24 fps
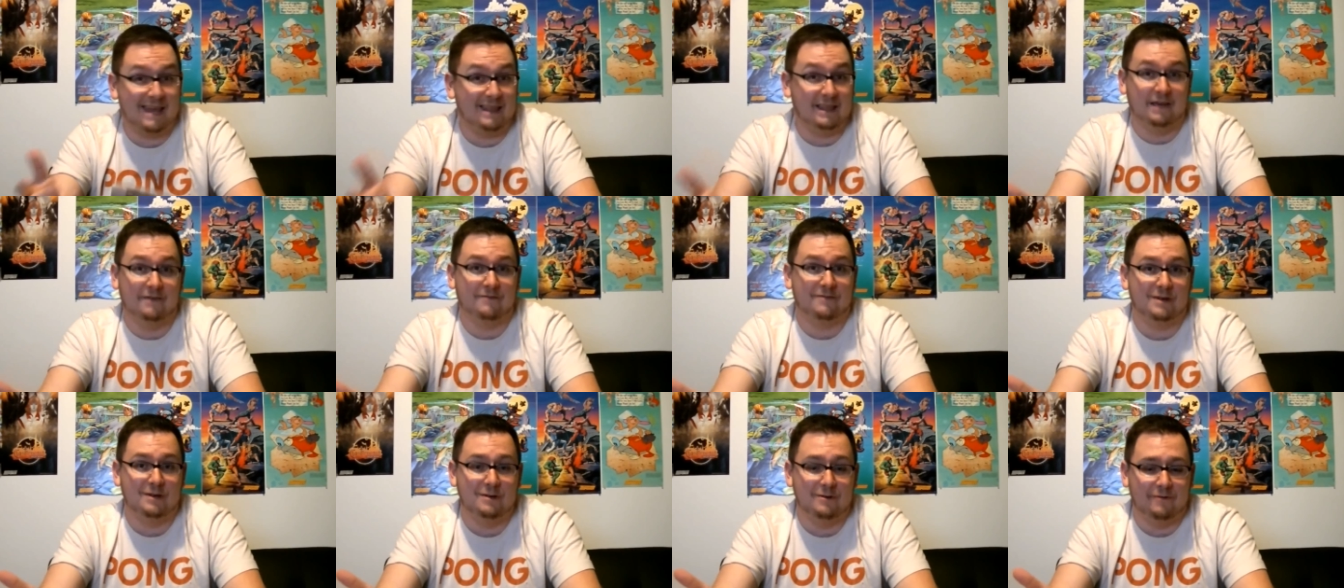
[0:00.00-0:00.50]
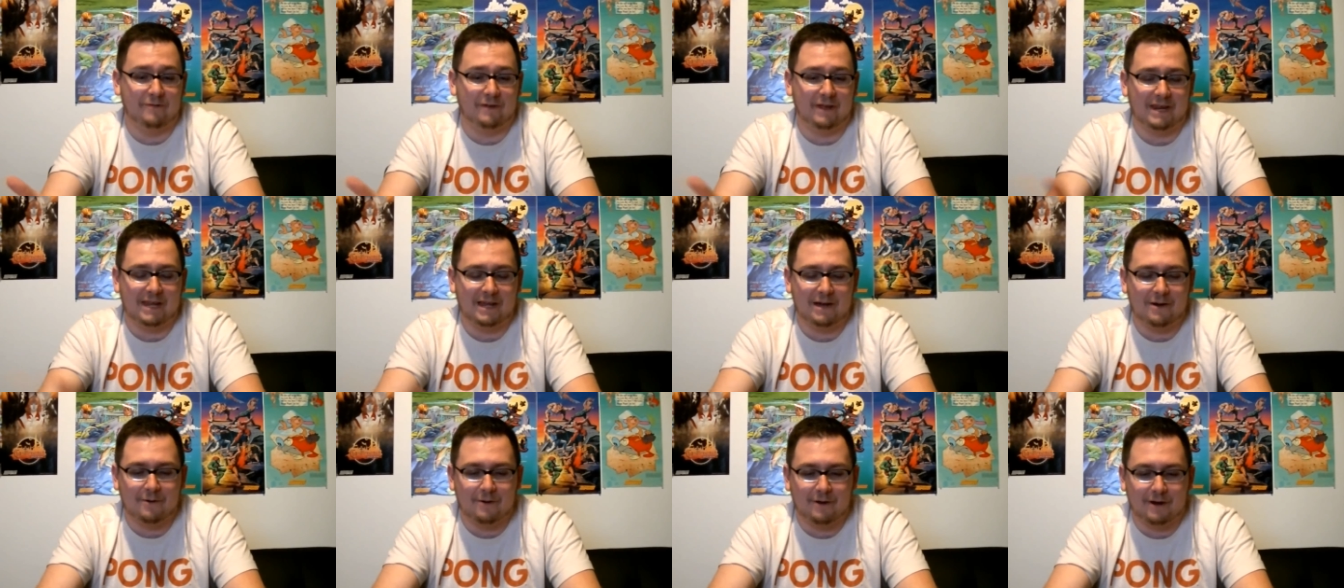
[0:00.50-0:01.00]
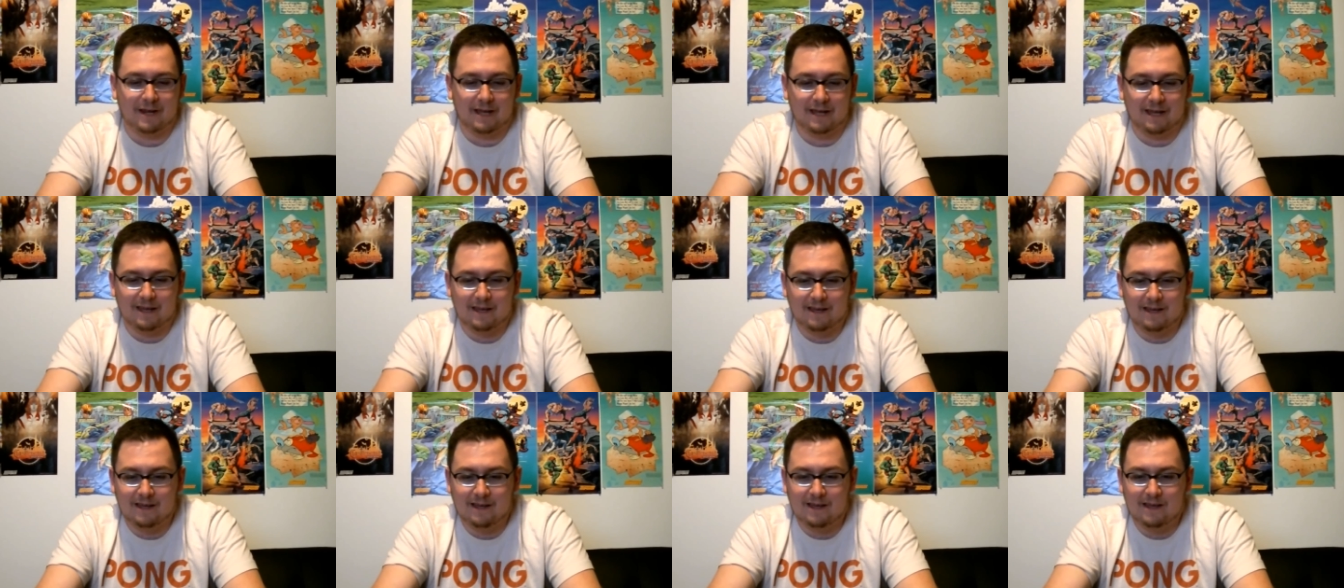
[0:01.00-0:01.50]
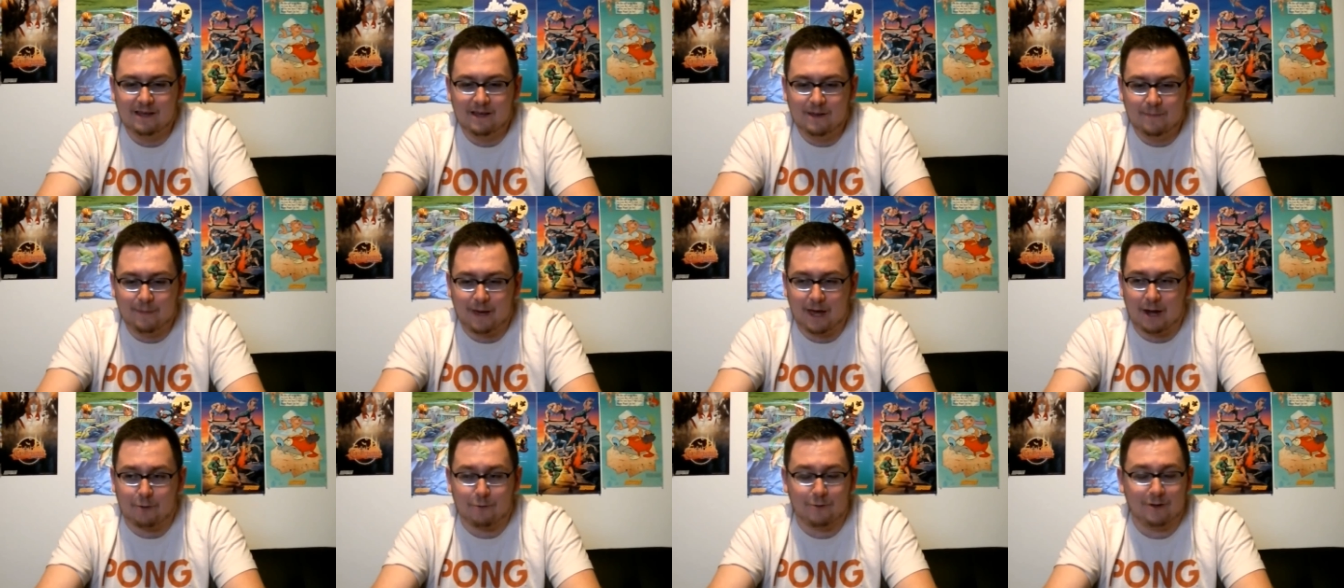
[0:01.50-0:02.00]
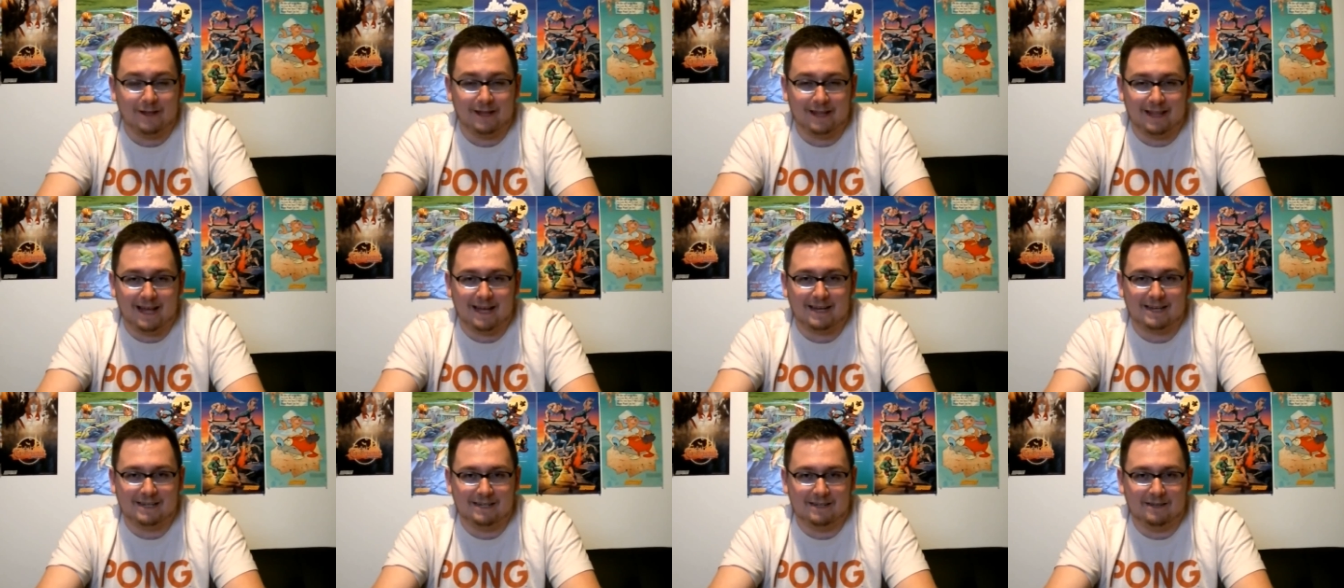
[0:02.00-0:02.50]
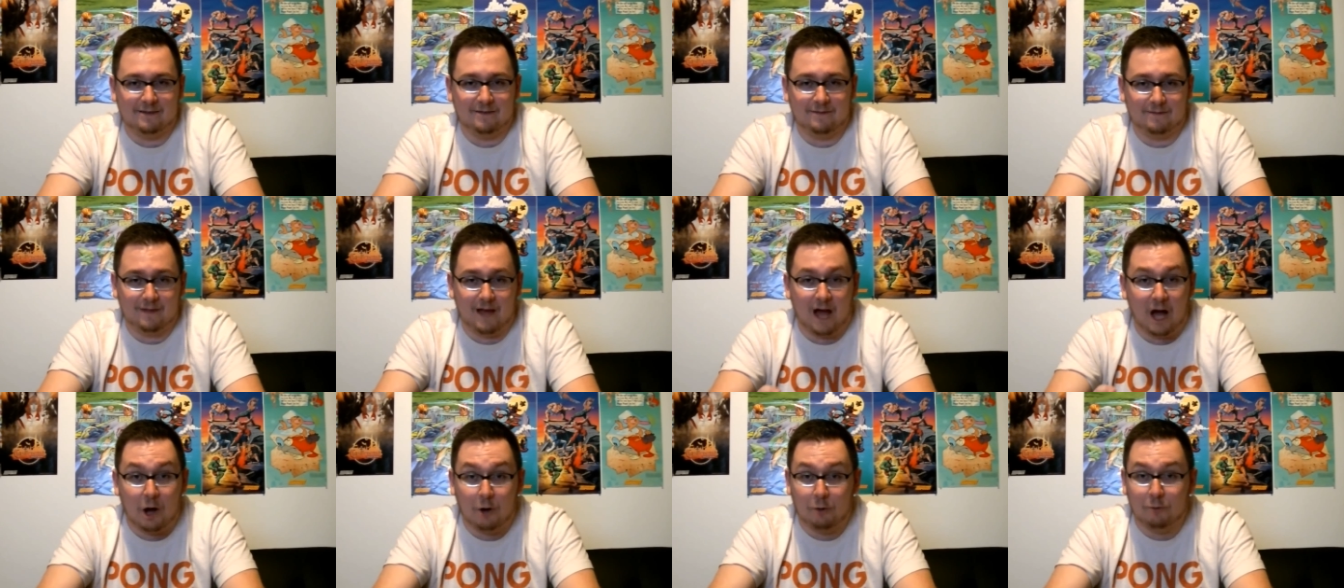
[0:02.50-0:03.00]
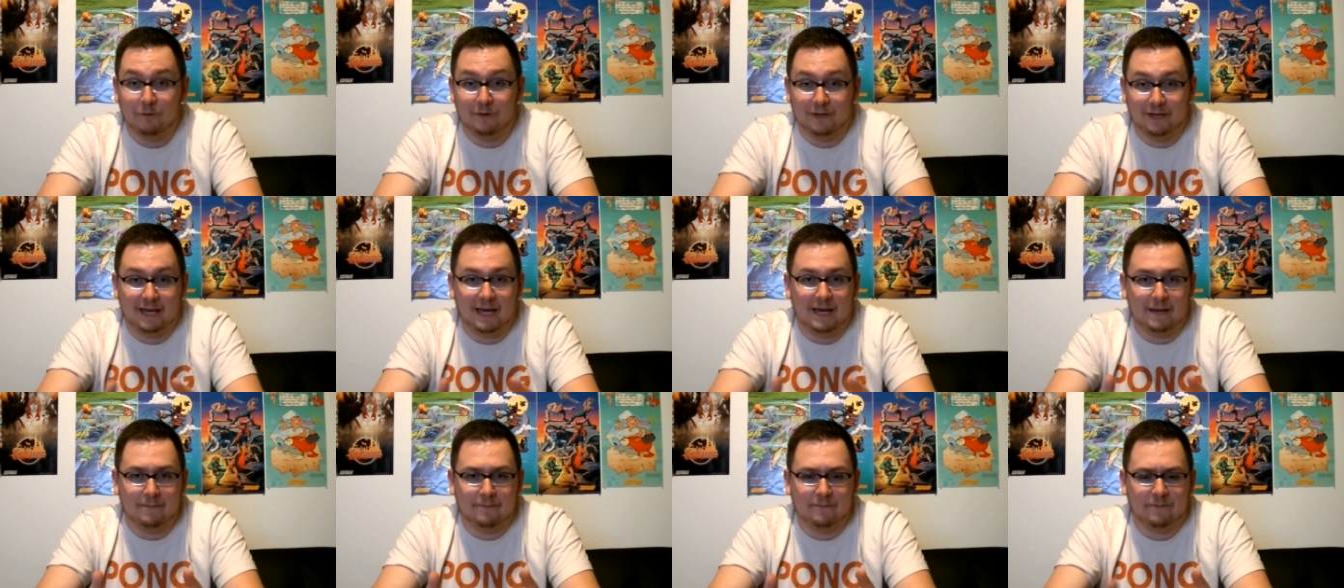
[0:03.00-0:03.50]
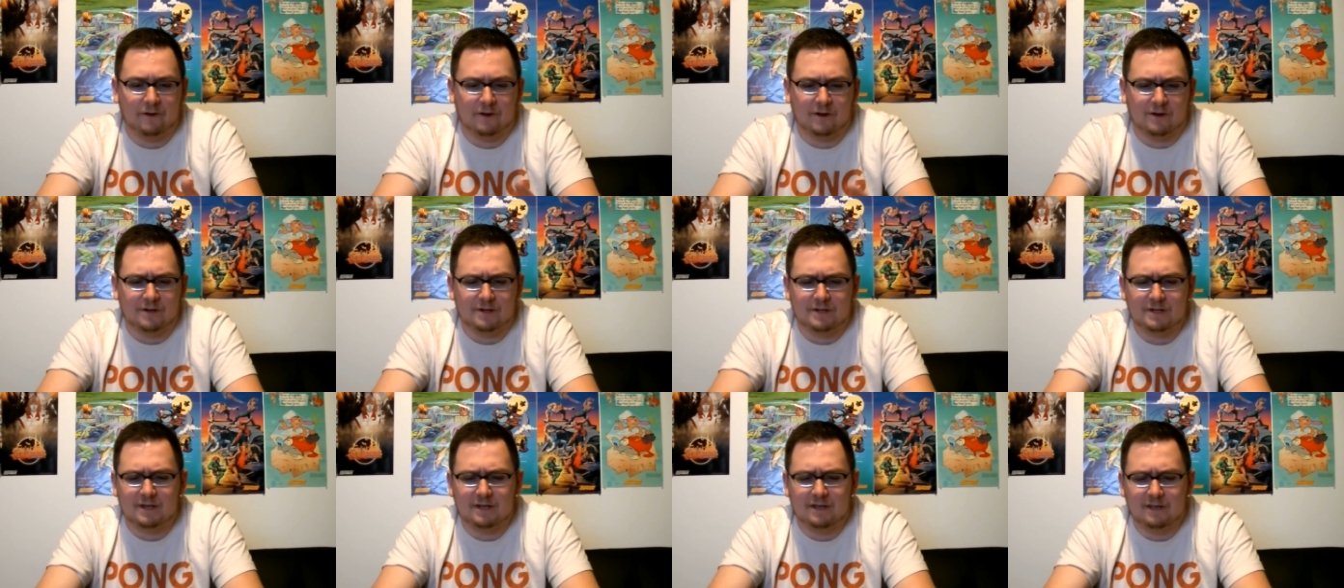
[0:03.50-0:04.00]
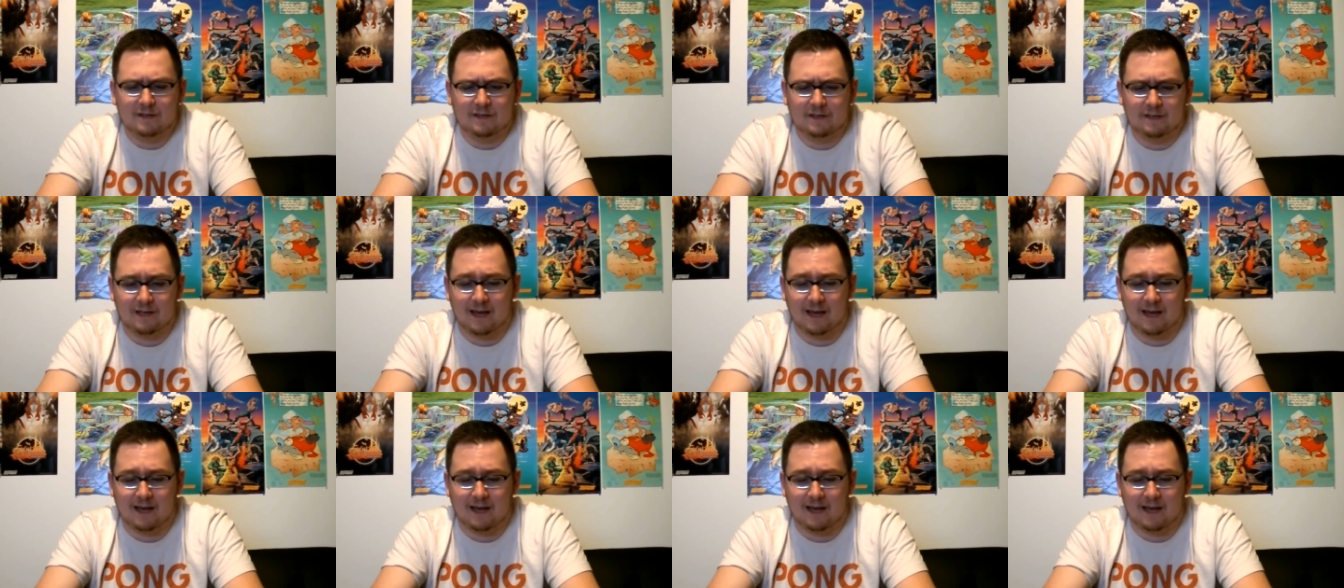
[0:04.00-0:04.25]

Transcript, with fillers: I'd love to do a video on it, but I'd really like to own the game first.